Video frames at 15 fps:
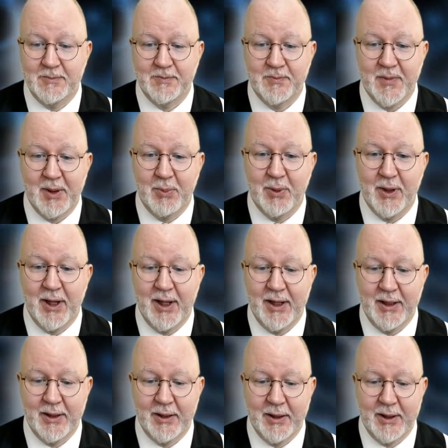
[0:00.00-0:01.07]
applying
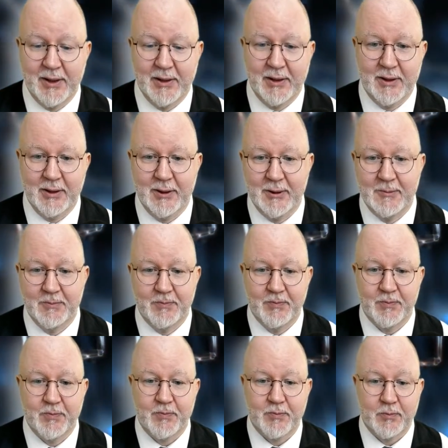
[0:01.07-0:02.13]
the article
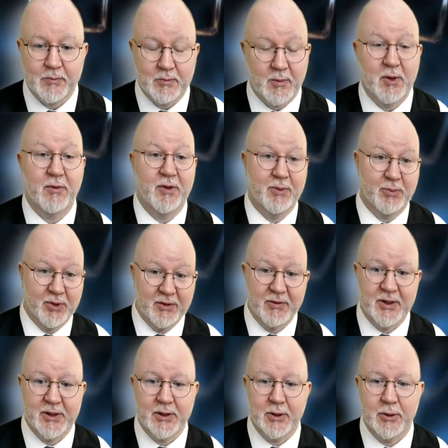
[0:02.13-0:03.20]
of the
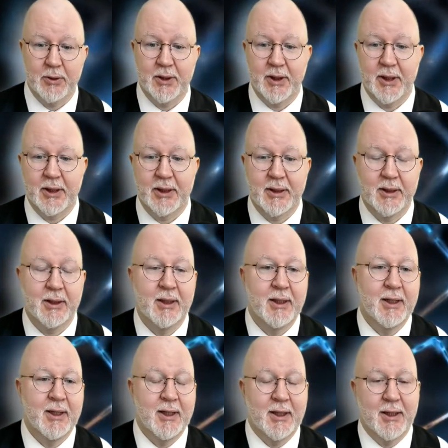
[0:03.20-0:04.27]
previous code, the Article
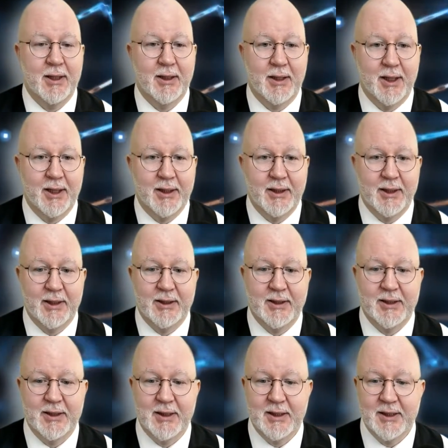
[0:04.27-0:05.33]

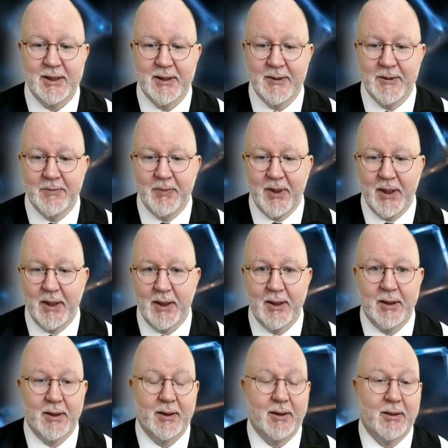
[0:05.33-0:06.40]
986,
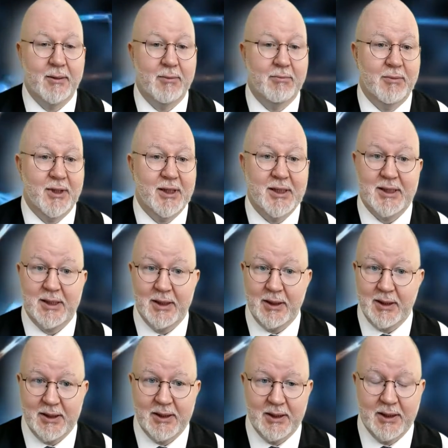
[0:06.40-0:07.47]
it's still
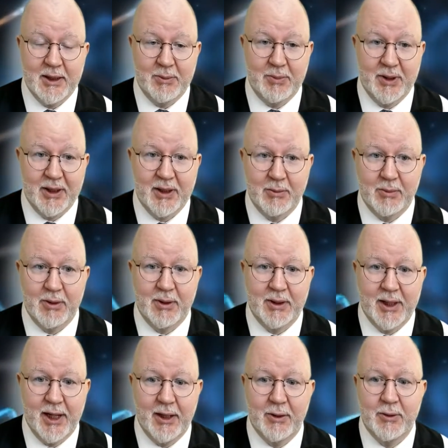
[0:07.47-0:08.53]
considered applicable
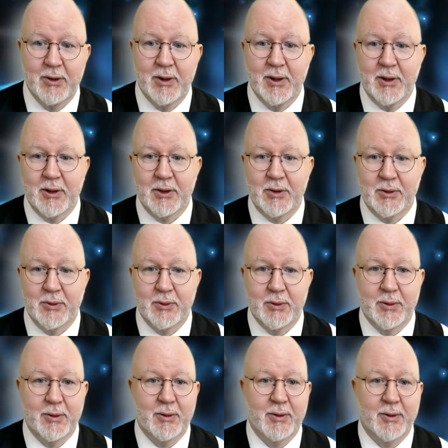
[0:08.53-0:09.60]
now to
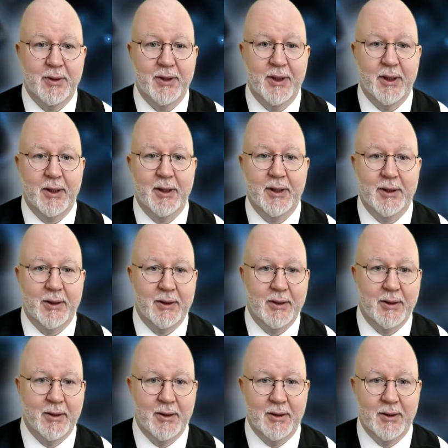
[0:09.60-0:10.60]
the Article